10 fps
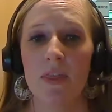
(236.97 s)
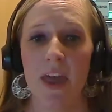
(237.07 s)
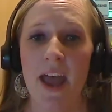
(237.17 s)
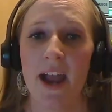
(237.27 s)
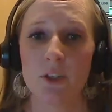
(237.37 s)

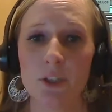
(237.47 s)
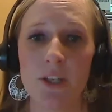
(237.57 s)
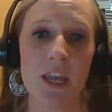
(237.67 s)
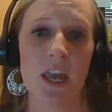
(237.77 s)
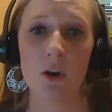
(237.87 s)
that
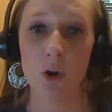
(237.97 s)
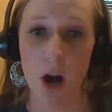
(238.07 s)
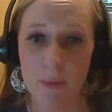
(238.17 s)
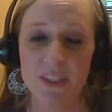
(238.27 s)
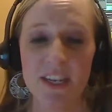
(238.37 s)
actually
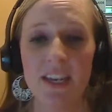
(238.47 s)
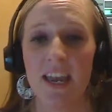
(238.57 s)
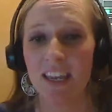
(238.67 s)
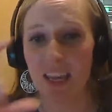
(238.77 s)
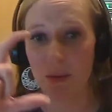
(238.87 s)
crops it
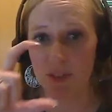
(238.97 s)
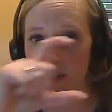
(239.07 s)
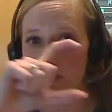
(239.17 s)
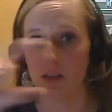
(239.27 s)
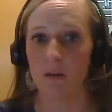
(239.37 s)
and keeps
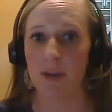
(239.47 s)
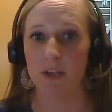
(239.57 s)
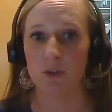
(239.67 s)
it a little bit